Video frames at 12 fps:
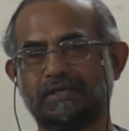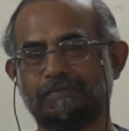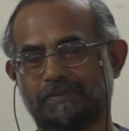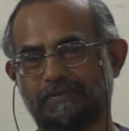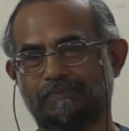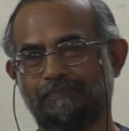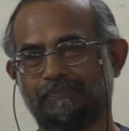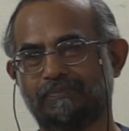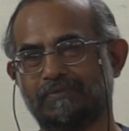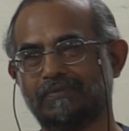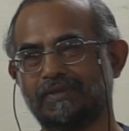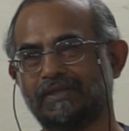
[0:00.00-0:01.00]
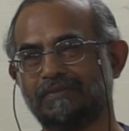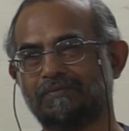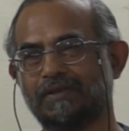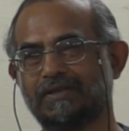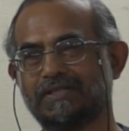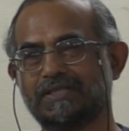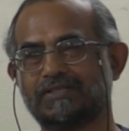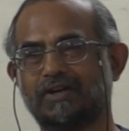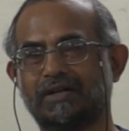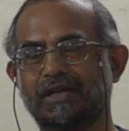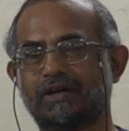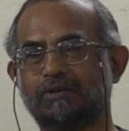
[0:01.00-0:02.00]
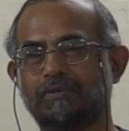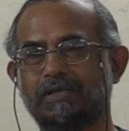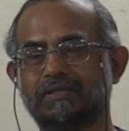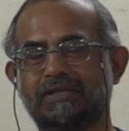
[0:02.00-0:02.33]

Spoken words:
up. Because it's got now what,